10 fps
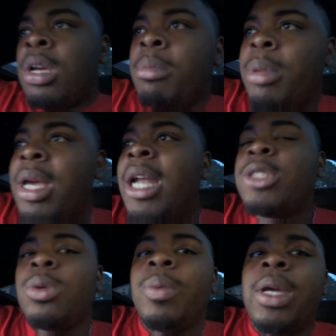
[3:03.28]
But yeah, that's
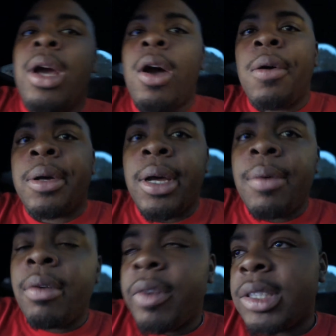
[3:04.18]
what we on, cause
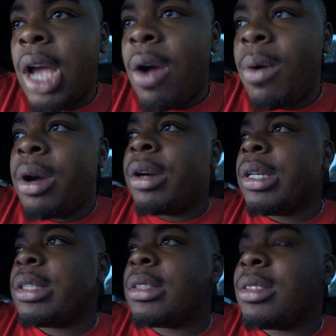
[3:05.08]
we fresh out work.
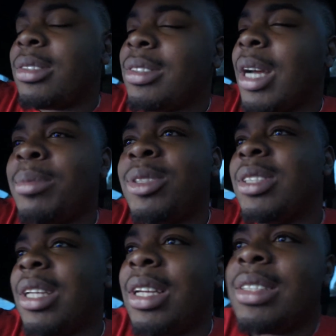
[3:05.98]

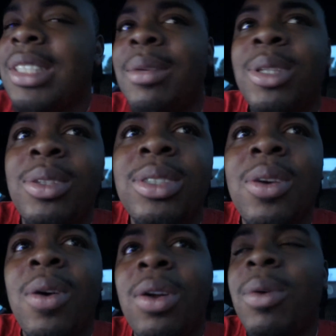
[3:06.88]
Sounds so used to
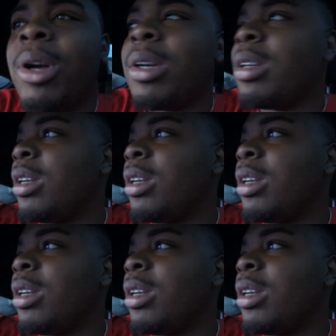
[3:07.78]
going to work.